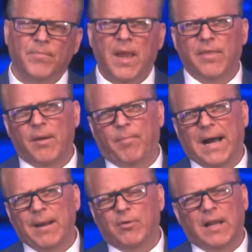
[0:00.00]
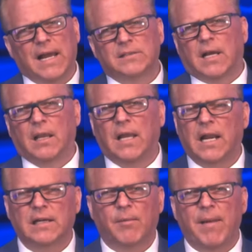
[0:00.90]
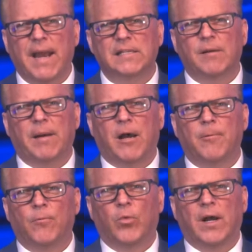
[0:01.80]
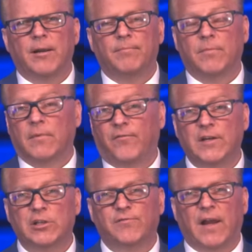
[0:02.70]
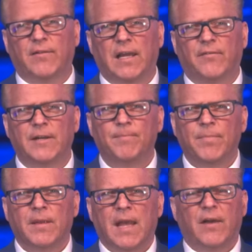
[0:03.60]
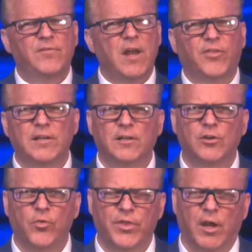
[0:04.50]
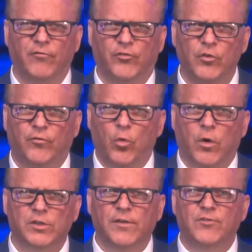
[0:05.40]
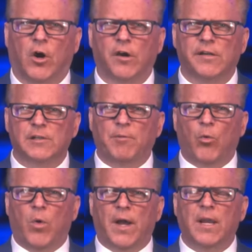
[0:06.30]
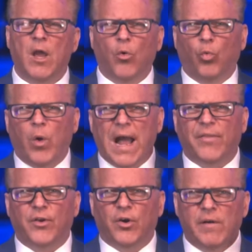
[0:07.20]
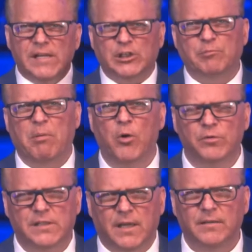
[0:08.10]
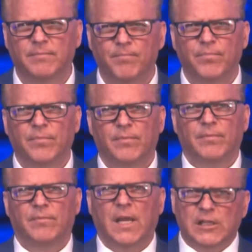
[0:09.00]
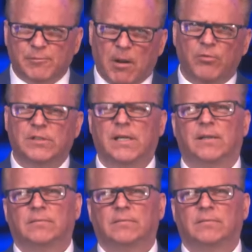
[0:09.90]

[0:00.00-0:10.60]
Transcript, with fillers: And the Bible has a lot of commands about what? Ephesians 5:11 have nothing to do with the unfruitful works of darkness, but what? Rather expose it. Expose it.